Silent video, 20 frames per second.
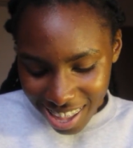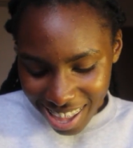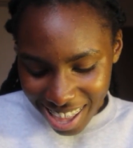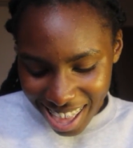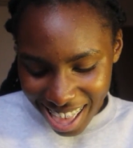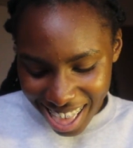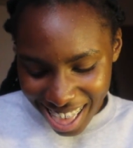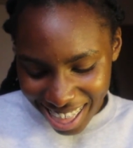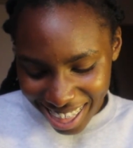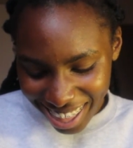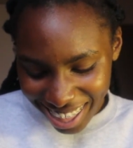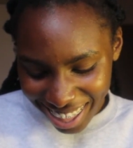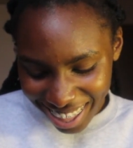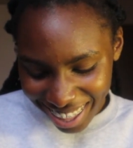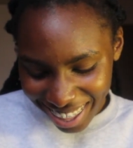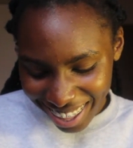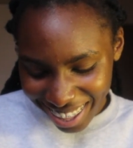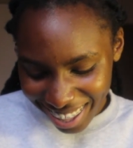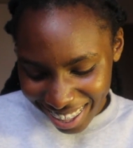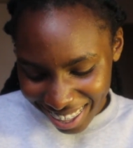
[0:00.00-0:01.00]

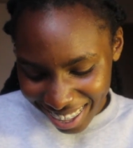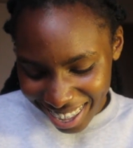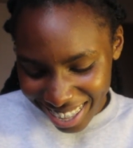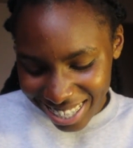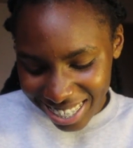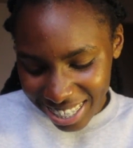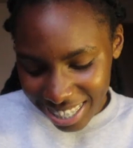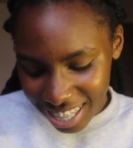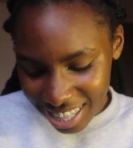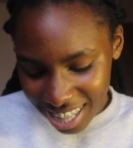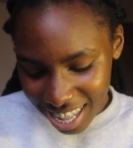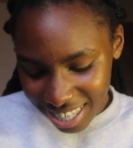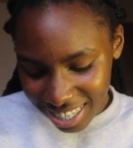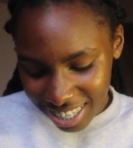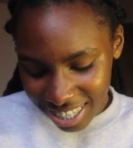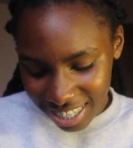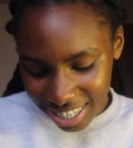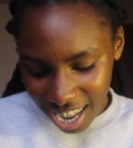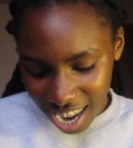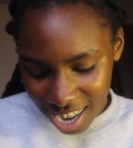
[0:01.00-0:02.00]
It's just that's
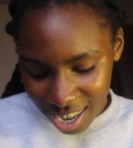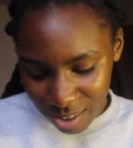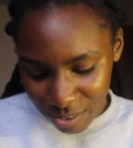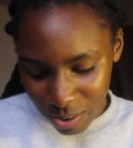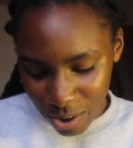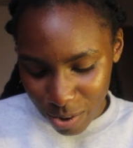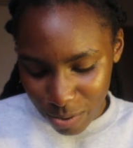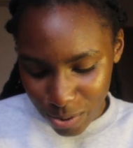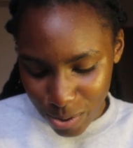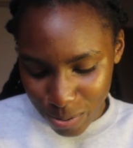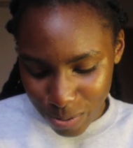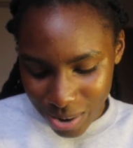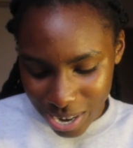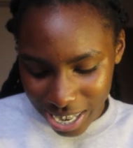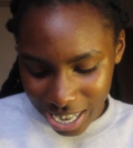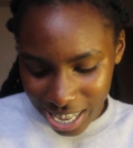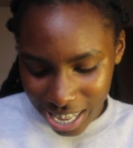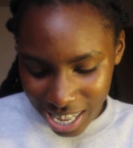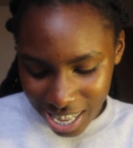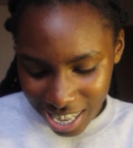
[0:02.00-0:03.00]
a sign of
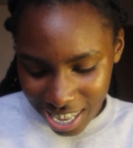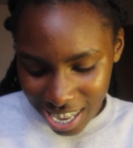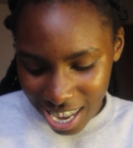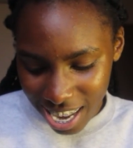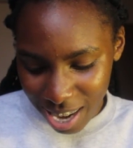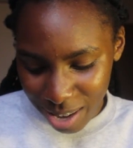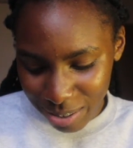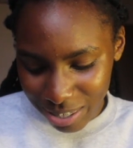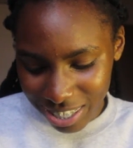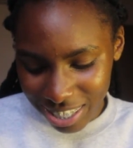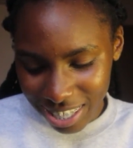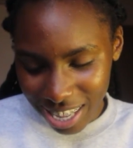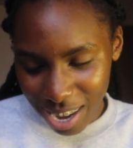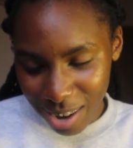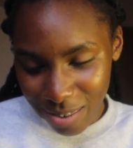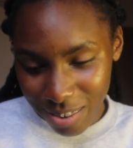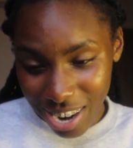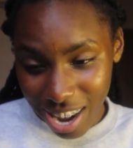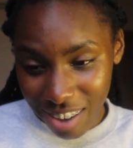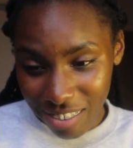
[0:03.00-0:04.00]
overworking, and I'm just
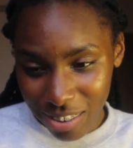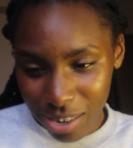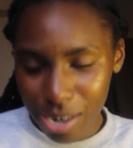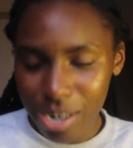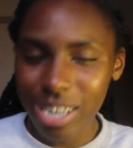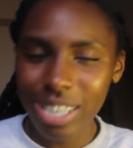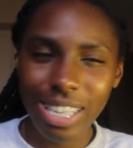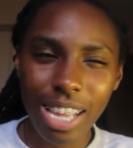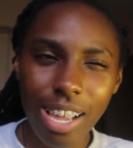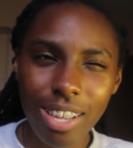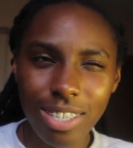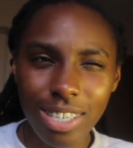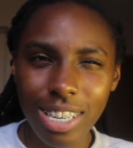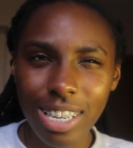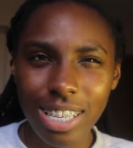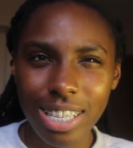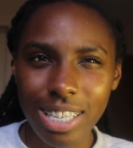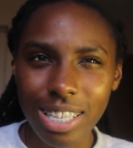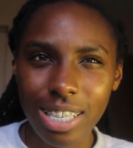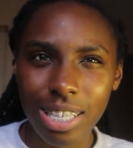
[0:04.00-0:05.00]
like, whatever. Because I also
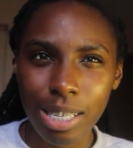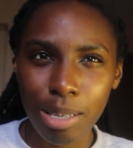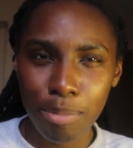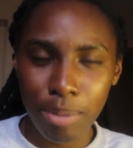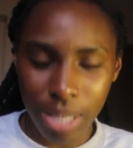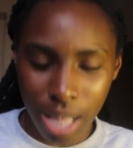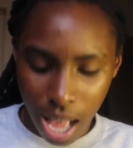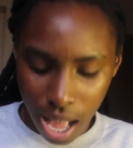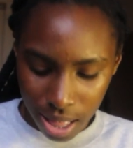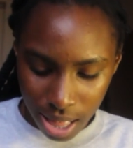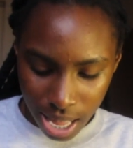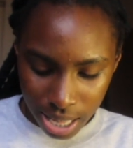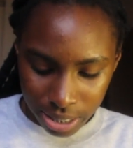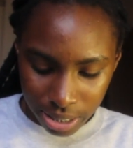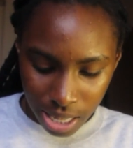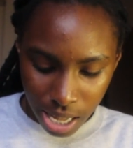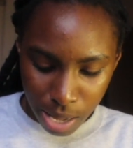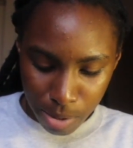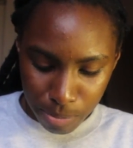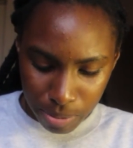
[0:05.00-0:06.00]
didn't sleep a lot
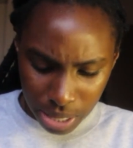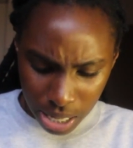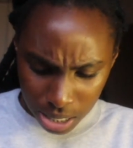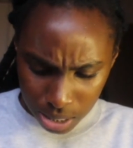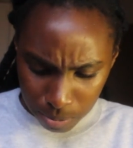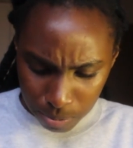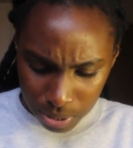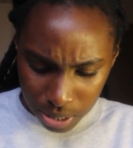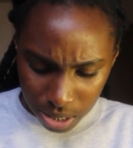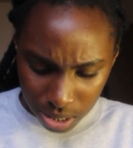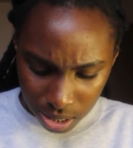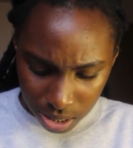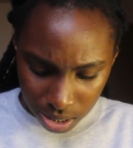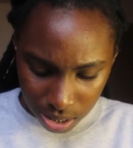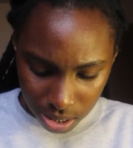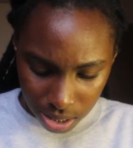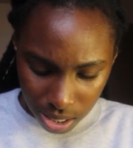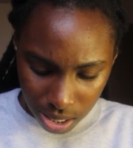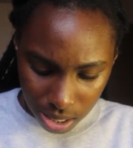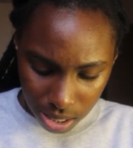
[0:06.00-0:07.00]
last night, but that's
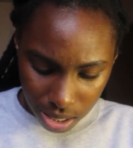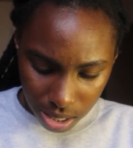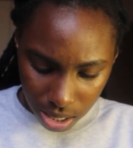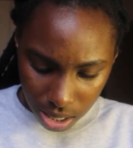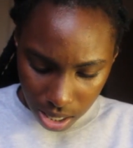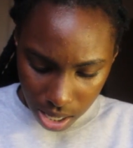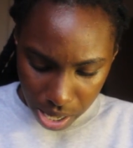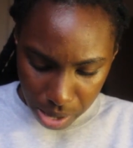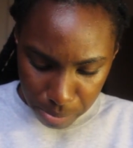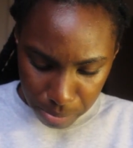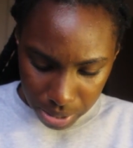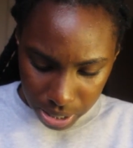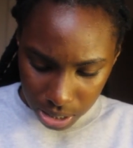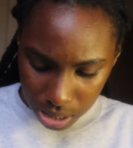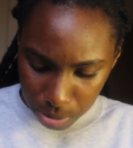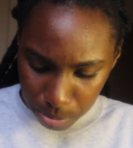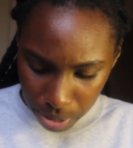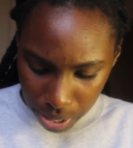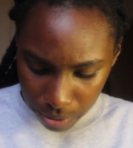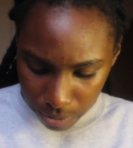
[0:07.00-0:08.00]
because I
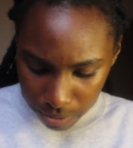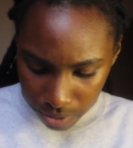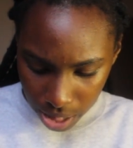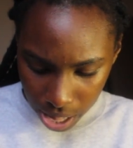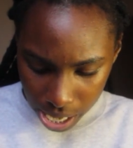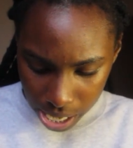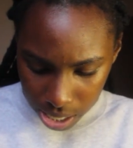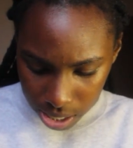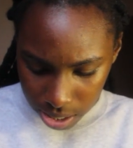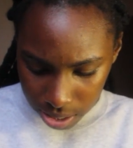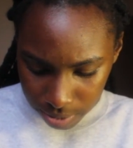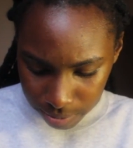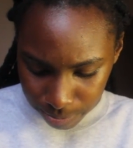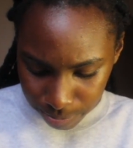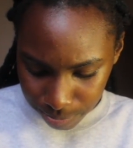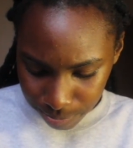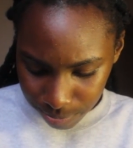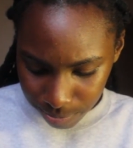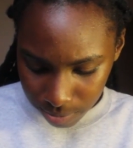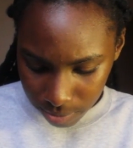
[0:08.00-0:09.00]
missed my flight.
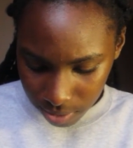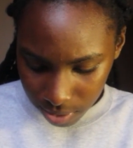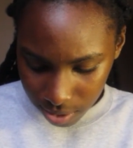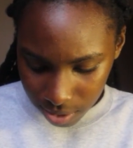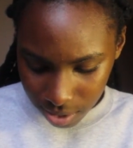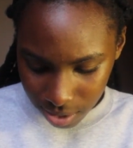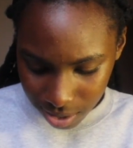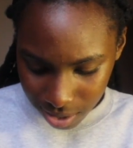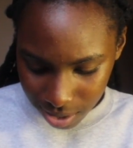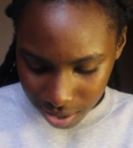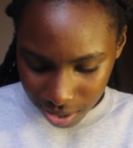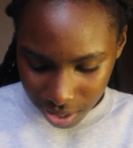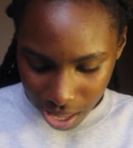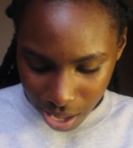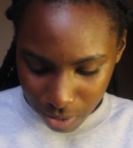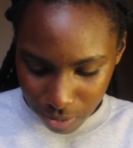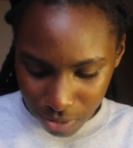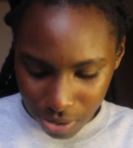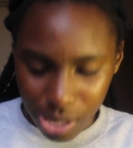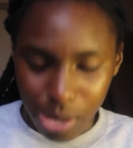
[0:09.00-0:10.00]

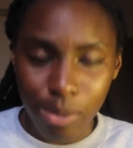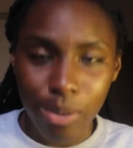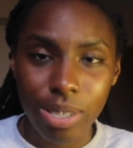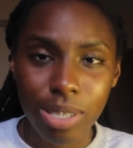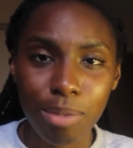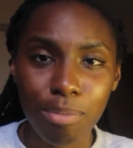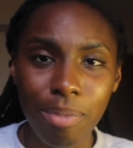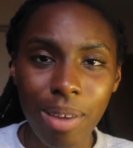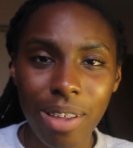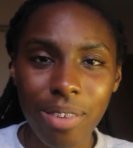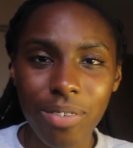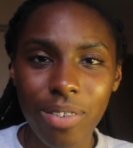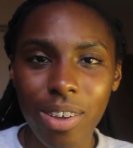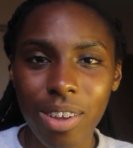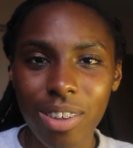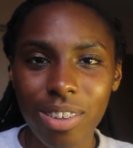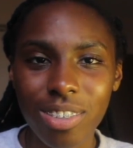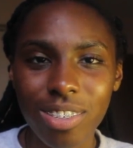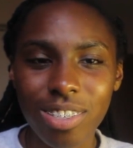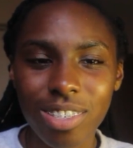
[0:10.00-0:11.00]
That really wasn't my
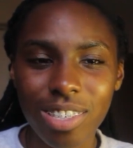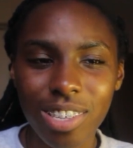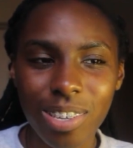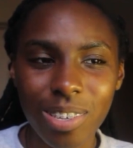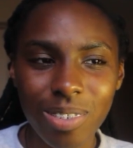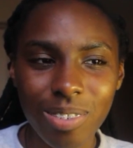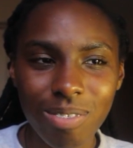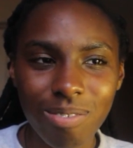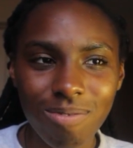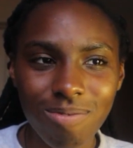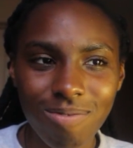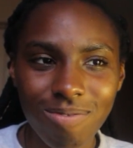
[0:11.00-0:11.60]
fault, so.